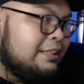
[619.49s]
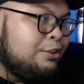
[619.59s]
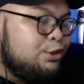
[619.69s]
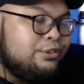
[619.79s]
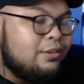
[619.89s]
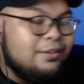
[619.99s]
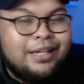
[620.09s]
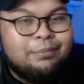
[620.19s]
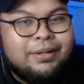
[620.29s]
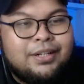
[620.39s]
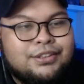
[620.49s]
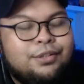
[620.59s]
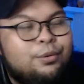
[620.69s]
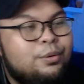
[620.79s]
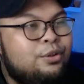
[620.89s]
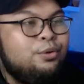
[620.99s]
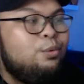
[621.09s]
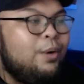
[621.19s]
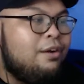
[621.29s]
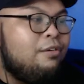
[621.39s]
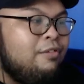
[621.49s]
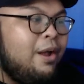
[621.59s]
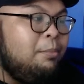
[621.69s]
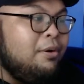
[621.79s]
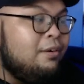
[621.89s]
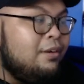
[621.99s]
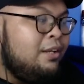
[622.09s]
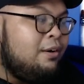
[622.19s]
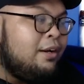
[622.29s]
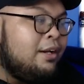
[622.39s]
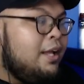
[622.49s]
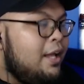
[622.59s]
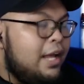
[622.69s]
control deck because you do want to ramp early on,